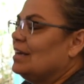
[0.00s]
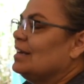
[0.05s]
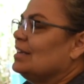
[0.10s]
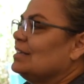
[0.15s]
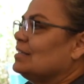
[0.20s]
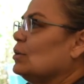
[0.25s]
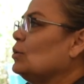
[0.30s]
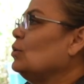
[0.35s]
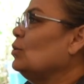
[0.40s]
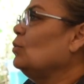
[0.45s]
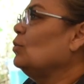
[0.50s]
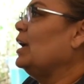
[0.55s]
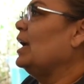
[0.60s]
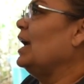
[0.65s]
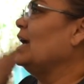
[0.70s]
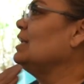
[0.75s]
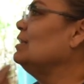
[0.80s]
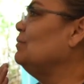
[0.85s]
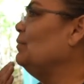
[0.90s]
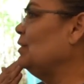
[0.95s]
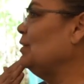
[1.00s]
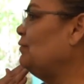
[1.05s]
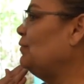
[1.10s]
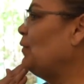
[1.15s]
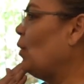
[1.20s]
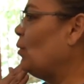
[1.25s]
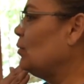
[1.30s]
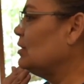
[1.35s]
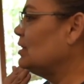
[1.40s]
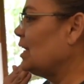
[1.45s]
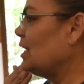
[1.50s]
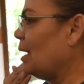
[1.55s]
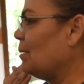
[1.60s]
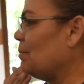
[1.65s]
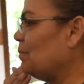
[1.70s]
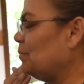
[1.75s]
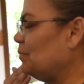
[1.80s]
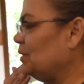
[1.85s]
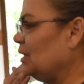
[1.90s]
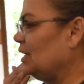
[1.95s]
So we phoned
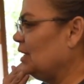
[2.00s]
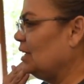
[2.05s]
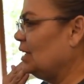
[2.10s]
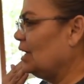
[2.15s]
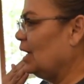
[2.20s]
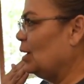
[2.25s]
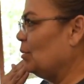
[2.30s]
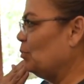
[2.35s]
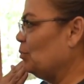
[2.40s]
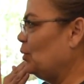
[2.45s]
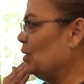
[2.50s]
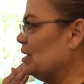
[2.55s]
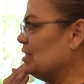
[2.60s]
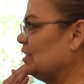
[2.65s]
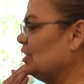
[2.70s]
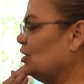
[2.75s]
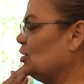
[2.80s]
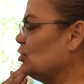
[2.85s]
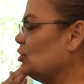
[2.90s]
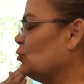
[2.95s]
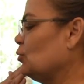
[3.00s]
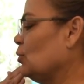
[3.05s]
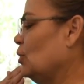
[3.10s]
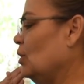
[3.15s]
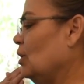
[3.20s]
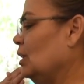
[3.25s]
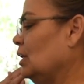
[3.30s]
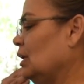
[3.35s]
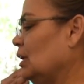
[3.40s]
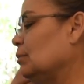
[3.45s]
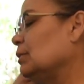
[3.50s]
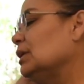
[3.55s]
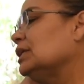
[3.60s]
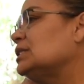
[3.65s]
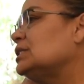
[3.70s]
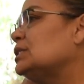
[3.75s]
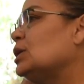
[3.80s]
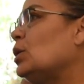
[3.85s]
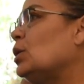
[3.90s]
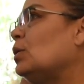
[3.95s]
up the poison control, and I'm like,
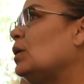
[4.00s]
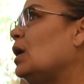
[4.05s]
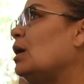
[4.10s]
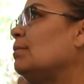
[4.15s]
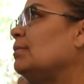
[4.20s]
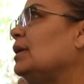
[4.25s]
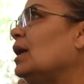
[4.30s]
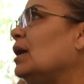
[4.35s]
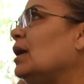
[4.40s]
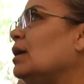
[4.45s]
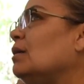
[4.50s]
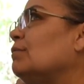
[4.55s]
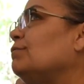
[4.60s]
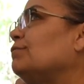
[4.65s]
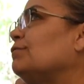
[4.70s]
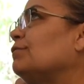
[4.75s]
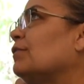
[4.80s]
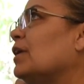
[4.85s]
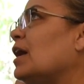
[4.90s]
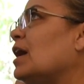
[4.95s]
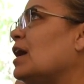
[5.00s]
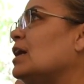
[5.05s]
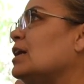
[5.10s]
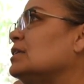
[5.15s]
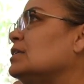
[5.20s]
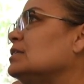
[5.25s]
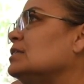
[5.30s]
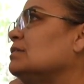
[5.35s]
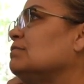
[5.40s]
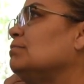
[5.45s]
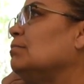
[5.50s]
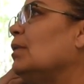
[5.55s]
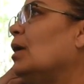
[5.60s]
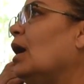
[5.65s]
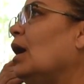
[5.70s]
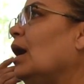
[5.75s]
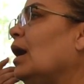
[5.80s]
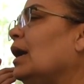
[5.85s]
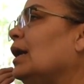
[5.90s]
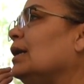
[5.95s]
so a friend of
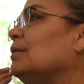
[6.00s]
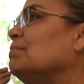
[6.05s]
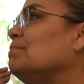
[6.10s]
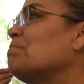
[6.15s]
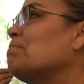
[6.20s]
mine,